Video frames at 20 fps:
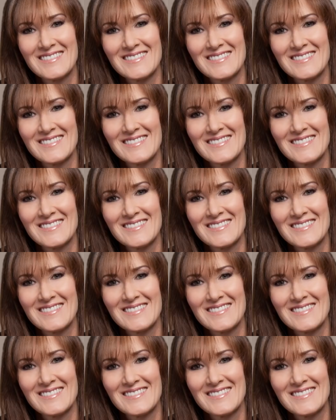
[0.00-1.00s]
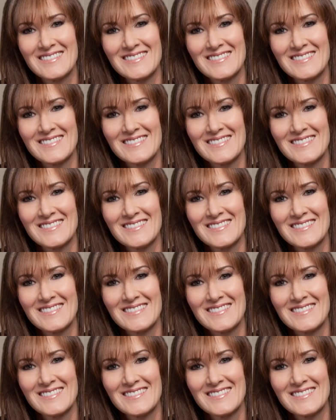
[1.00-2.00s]

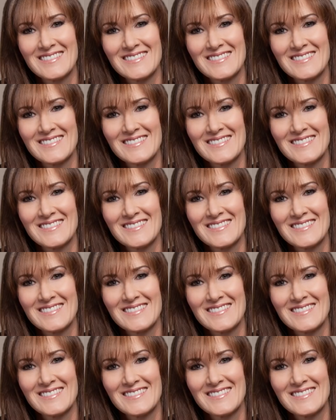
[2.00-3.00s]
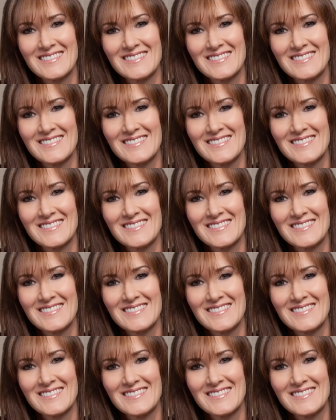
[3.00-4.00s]
The face doesn't move, so there is nothing to read.